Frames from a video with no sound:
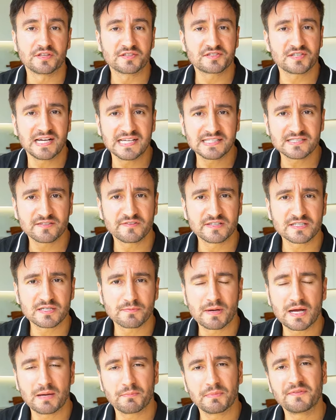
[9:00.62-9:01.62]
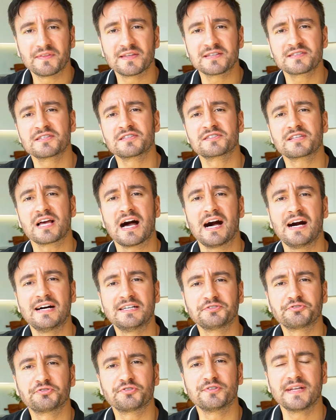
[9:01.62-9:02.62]
The size of this apartment, this is one
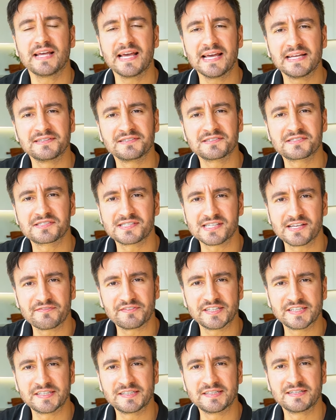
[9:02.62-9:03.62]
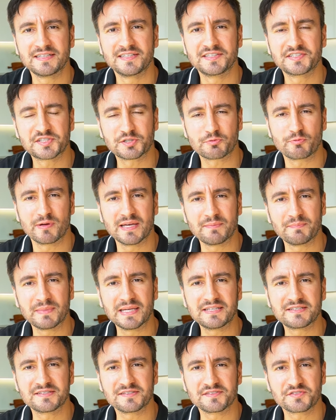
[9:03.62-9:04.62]
hundred seven square
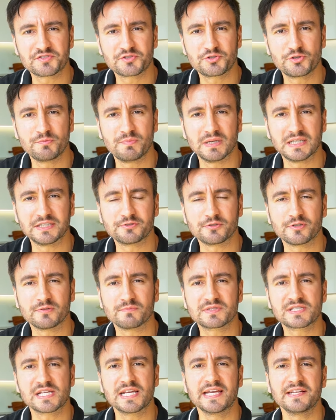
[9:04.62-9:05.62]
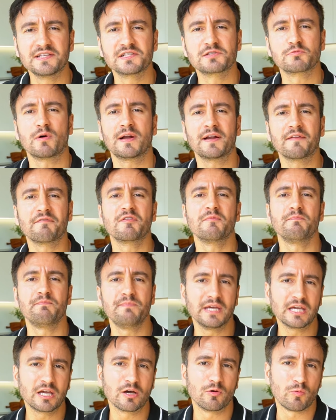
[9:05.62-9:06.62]
meters, two bedrooms. It is one of the
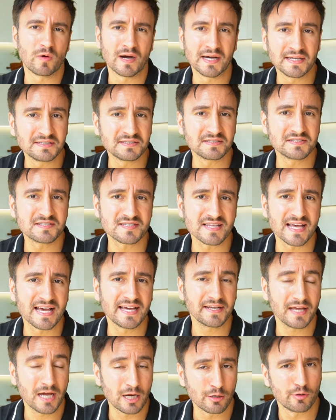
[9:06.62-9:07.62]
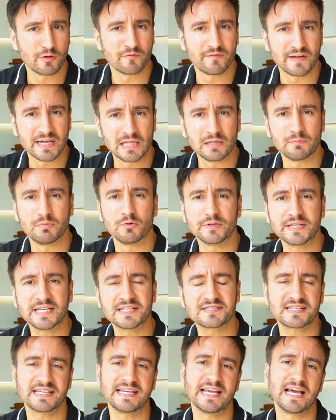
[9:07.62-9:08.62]
bigger ones that are available.
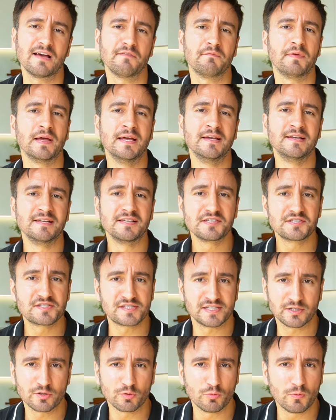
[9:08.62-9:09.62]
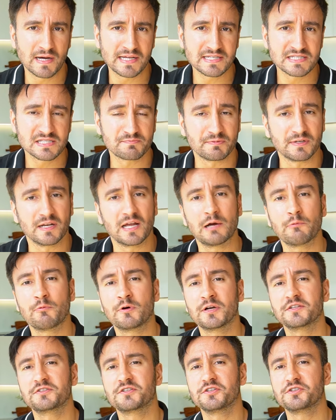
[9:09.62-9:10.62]
Yes, they have single ones, but I
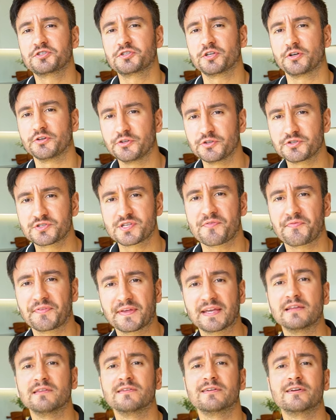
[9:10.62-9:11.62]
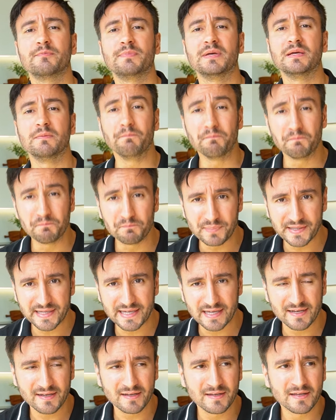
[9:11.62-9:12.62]
wanted to show you something a little bit
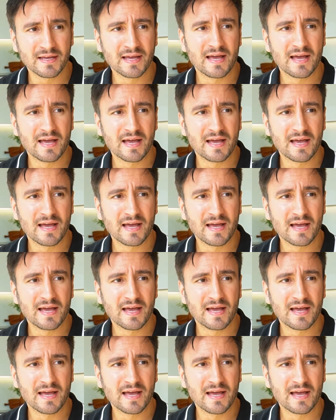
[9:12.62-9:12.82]
bigger,